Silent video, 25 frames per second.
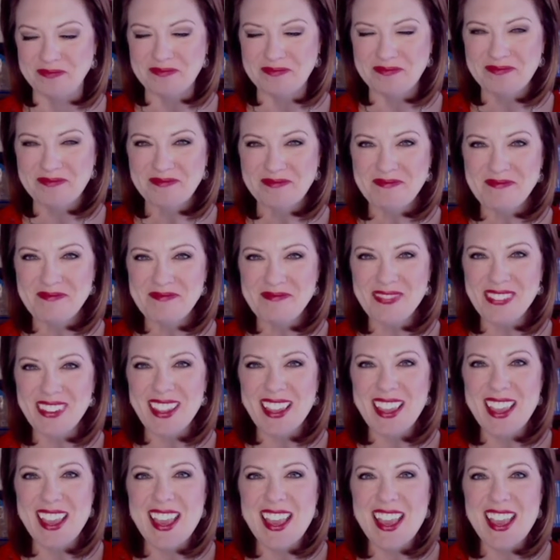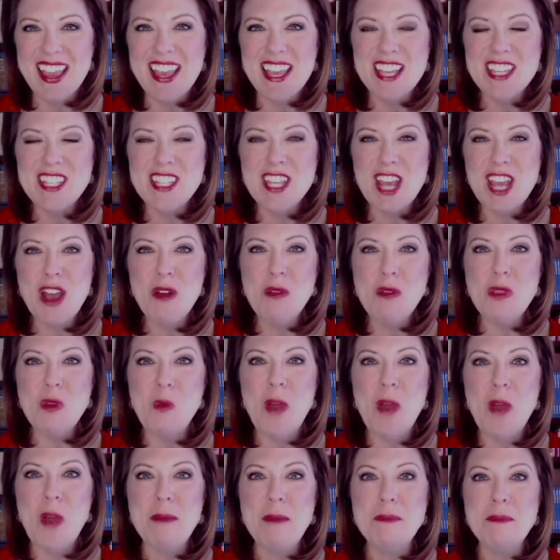So the website pages
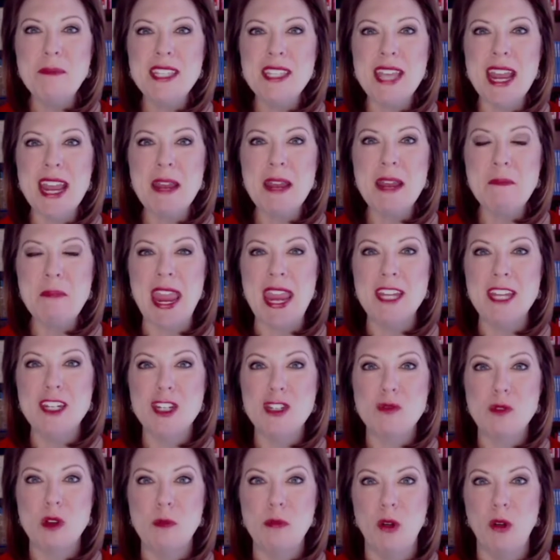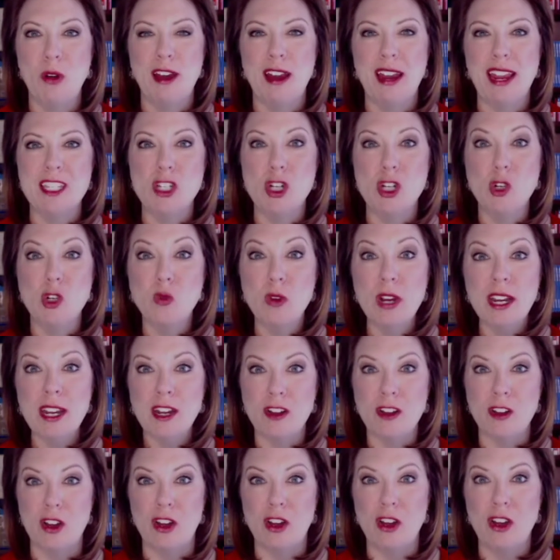report is critical for
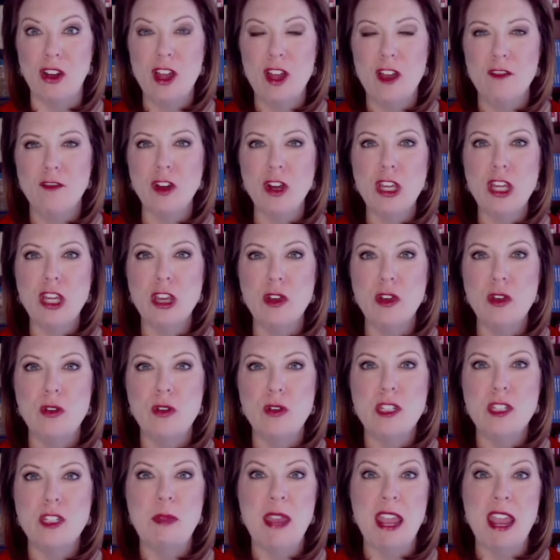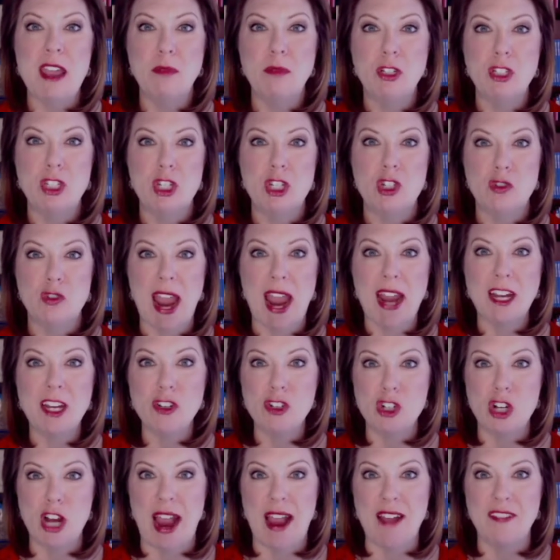you to be able to track your
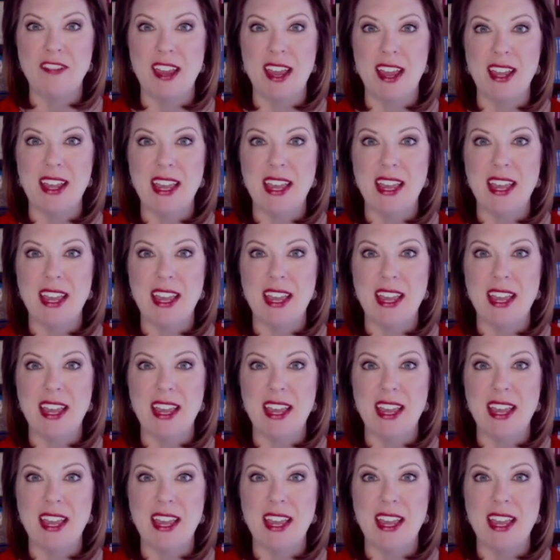traffic